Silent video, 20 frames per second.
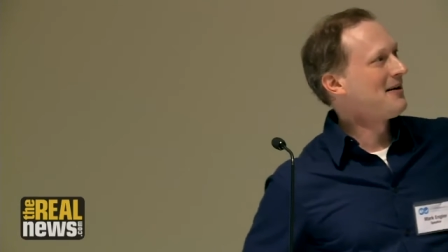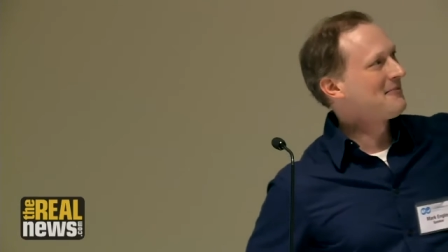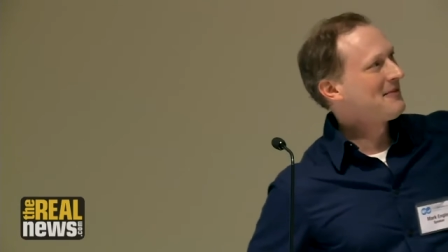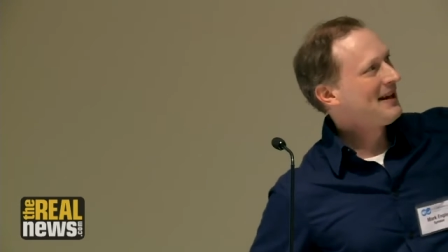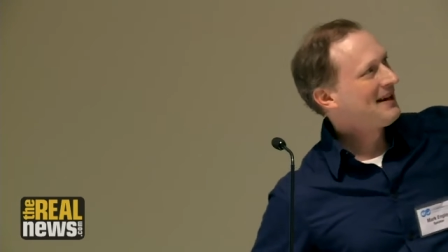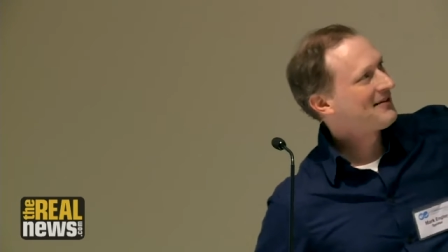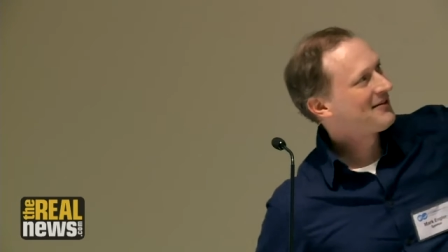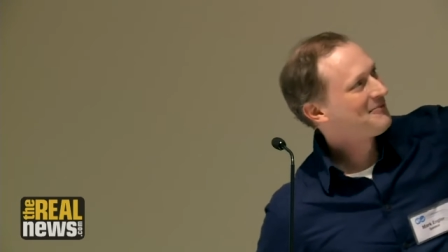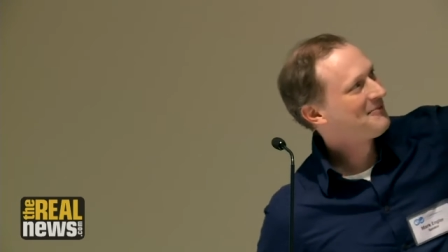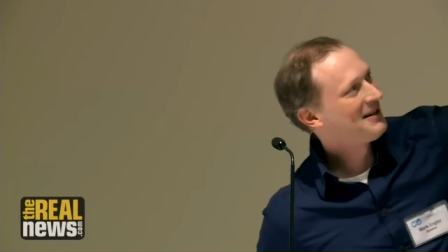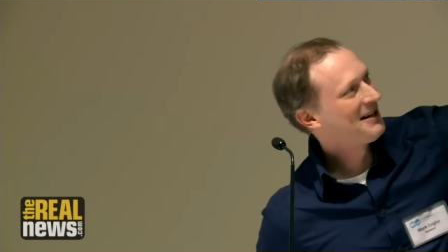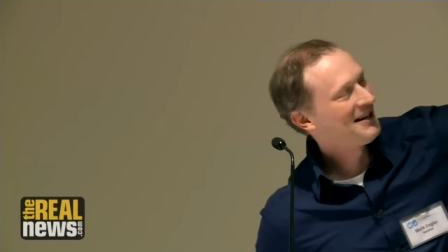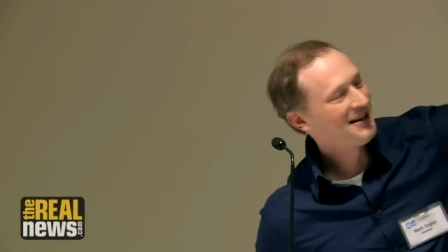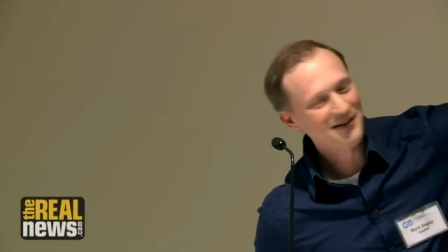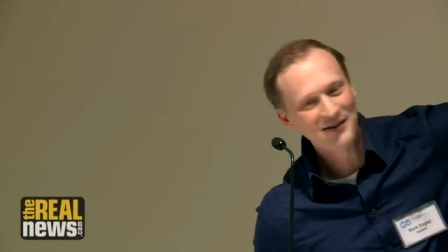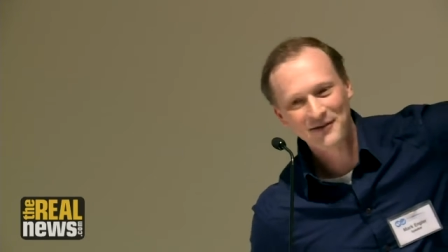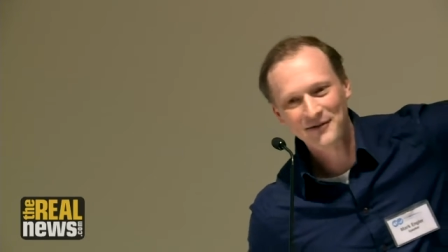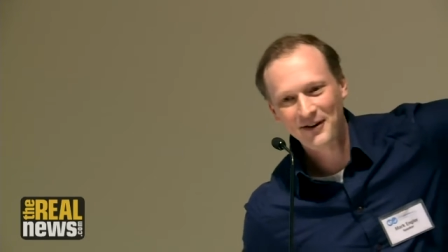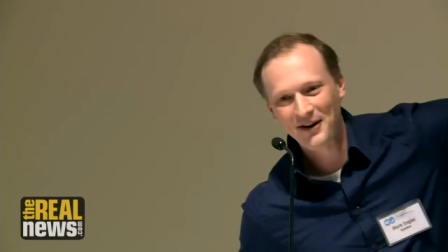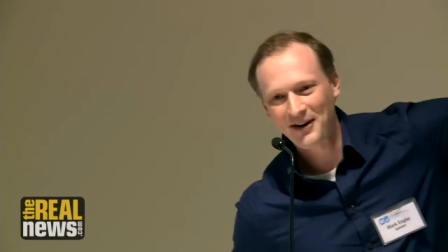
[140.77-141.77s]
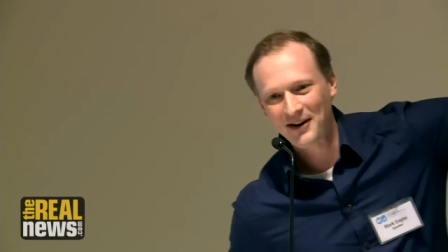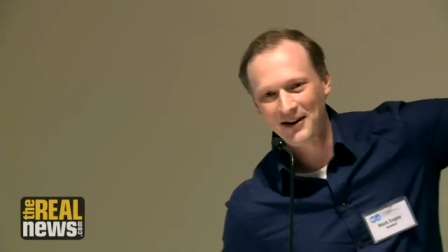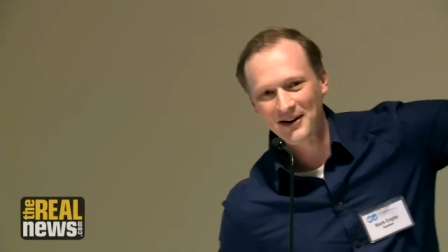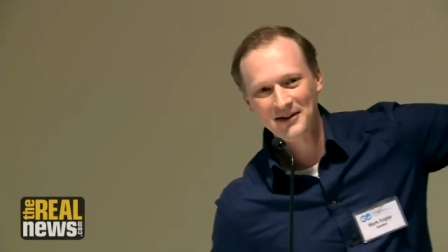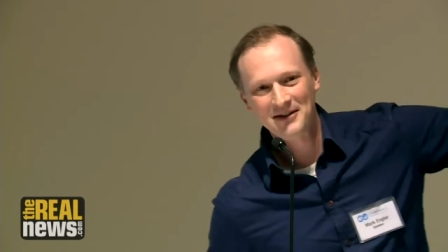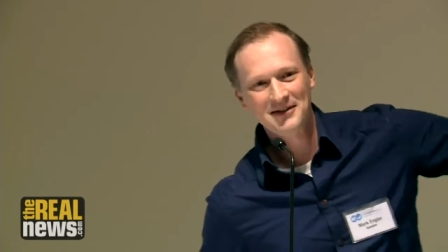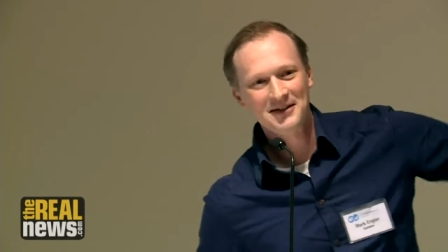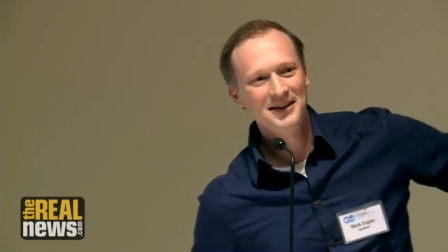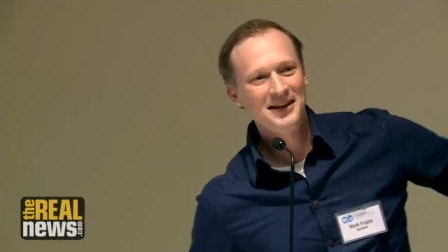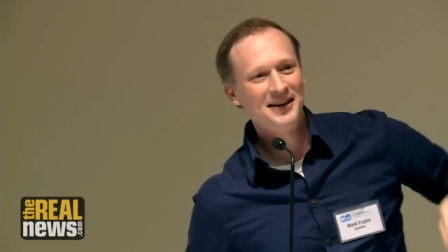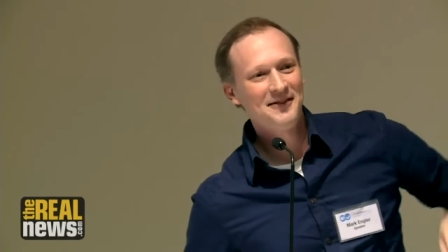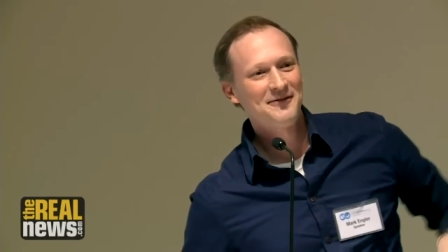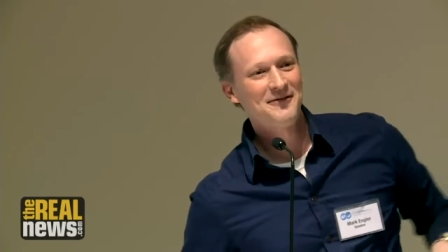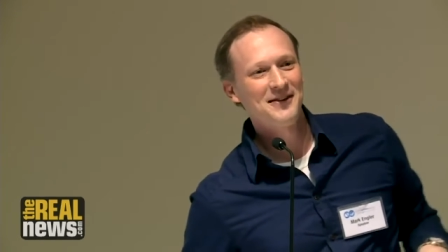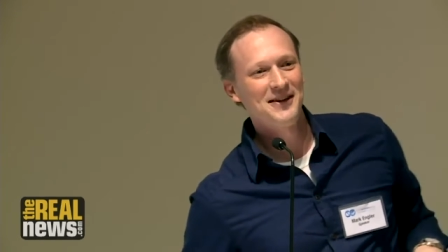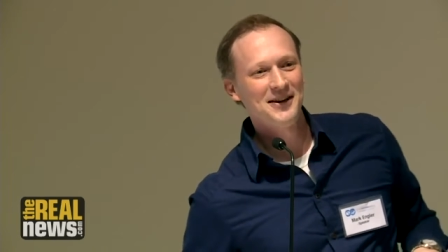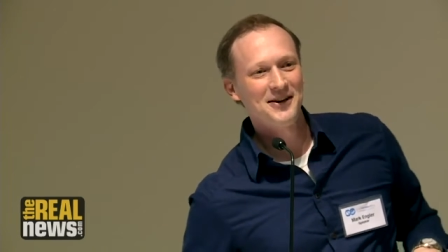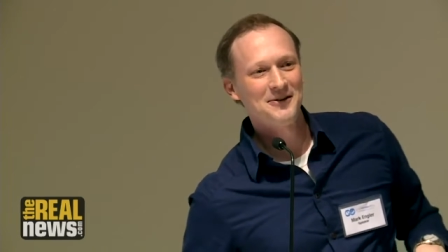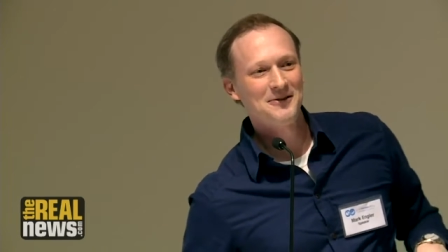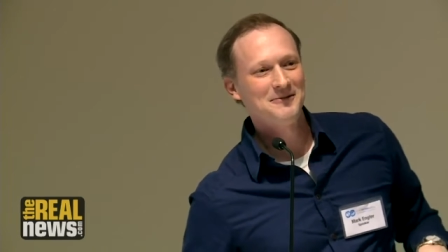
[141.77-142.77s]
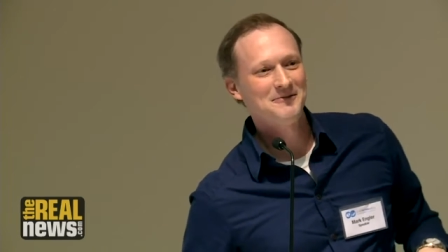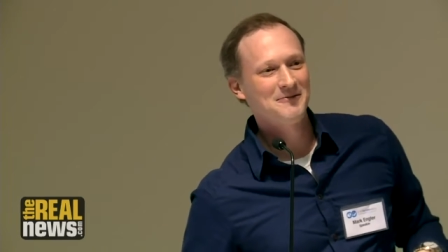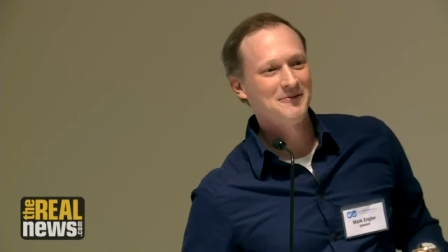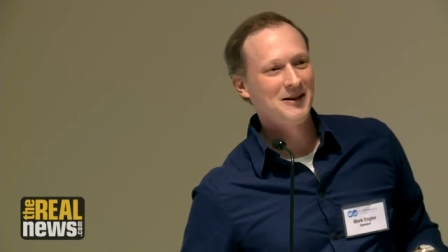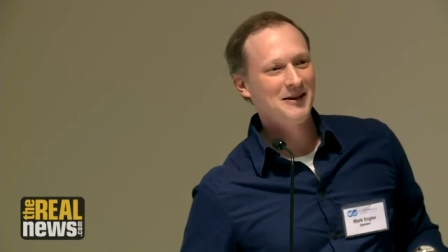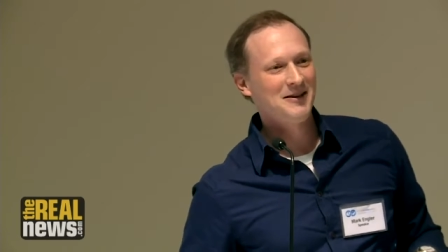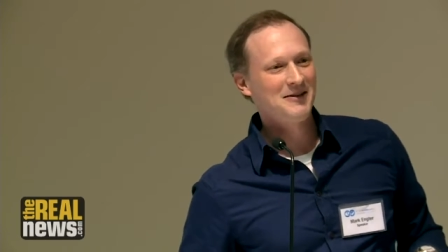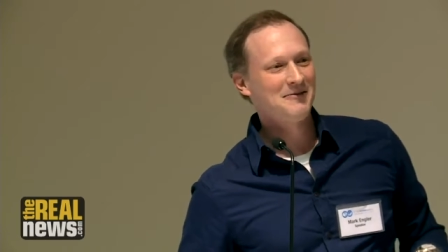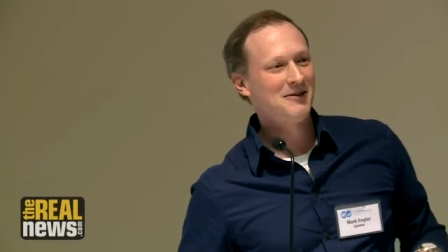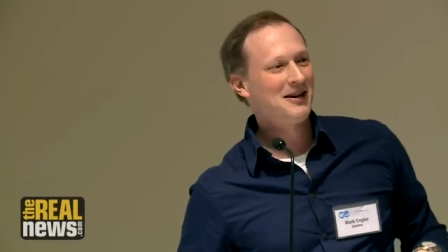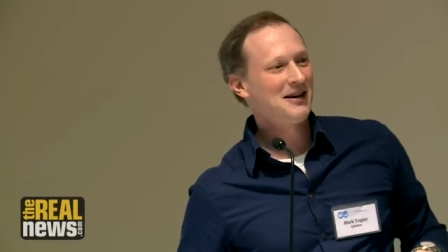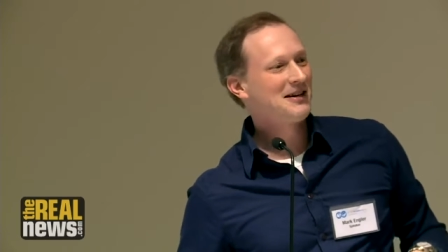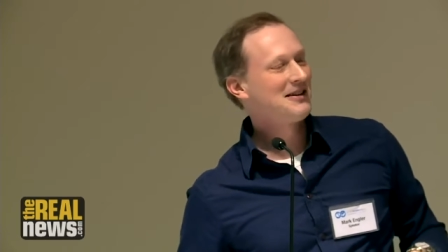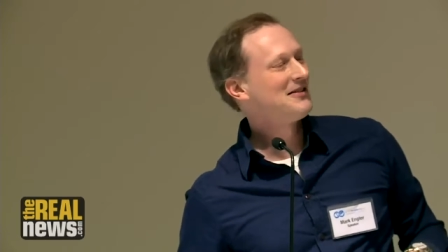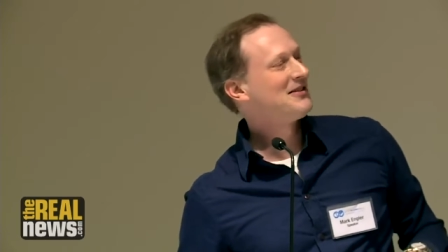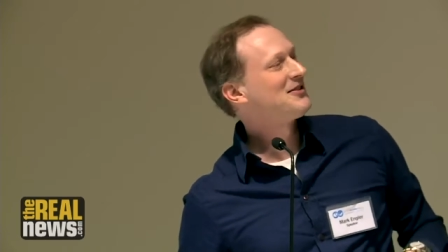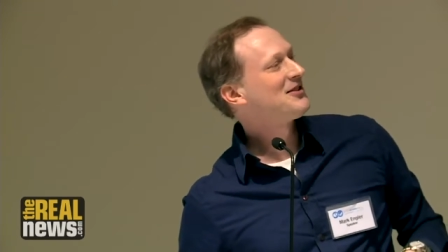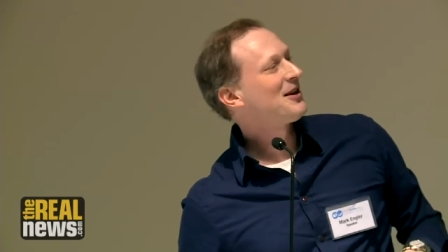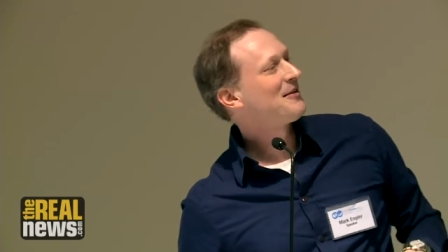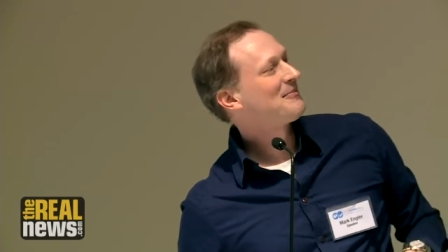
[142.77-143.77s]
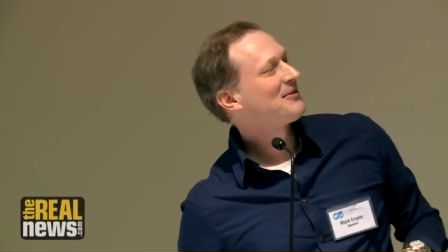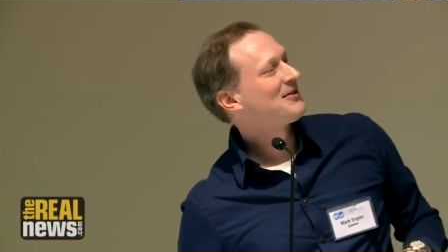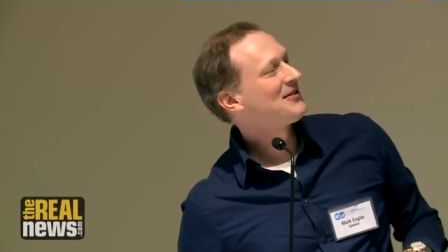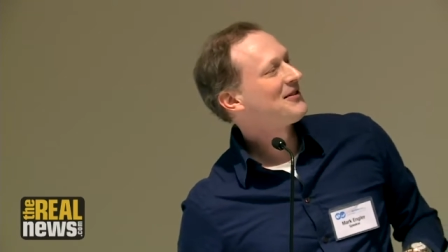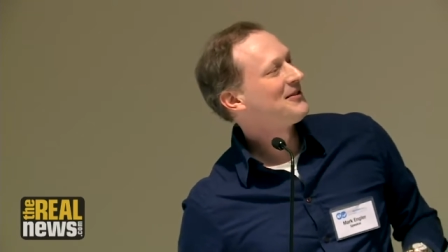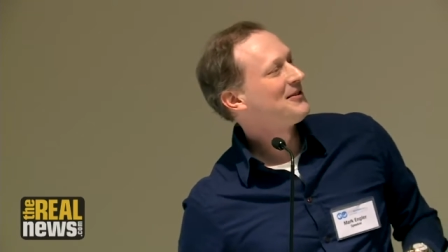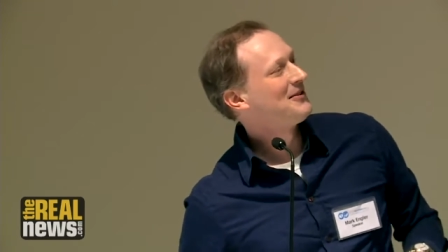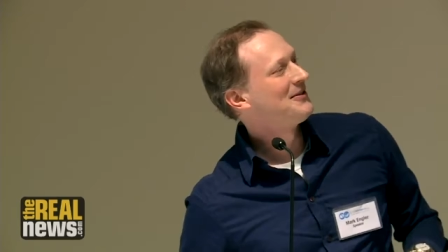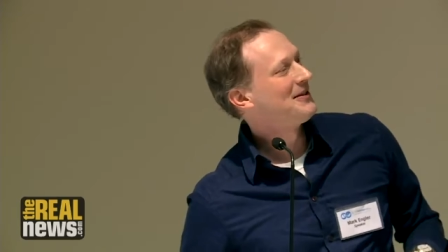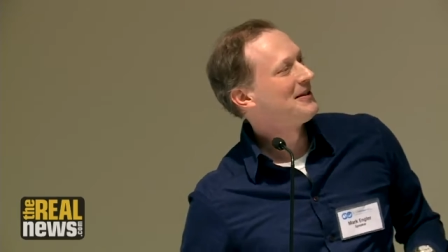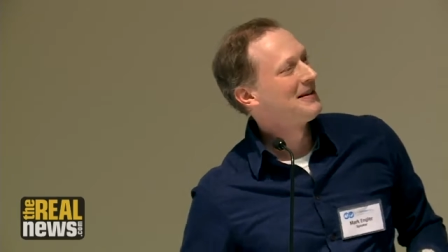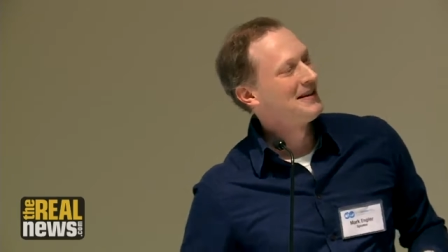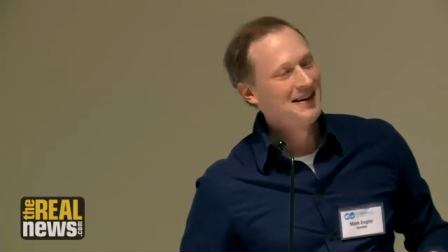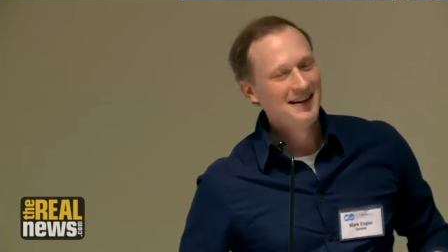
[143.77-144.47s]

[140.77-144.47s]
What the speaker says: That's me on the far left there, rocking the jumpsuit.